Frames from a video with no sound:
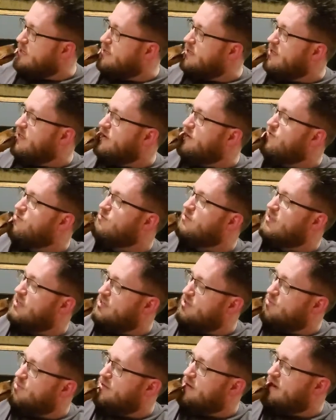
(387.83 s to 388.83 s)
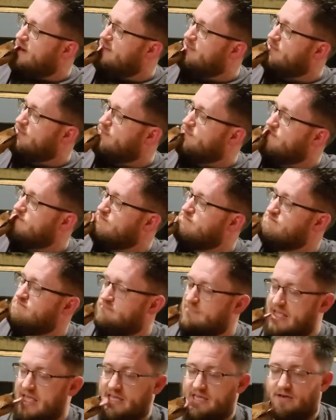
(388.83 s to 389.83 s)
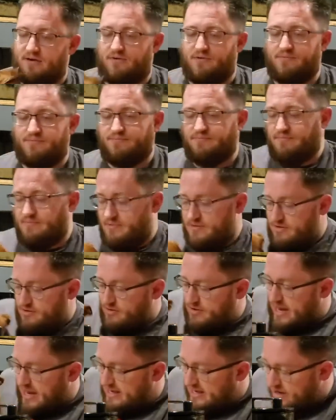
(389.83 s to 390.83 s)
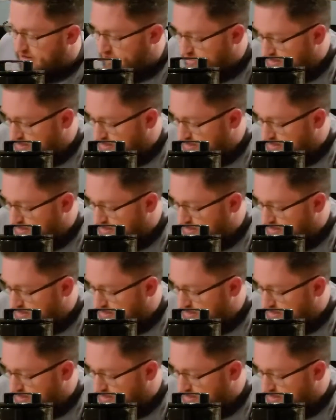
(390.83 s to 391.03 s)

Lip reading: can you be nice? Thank you. Okay, now you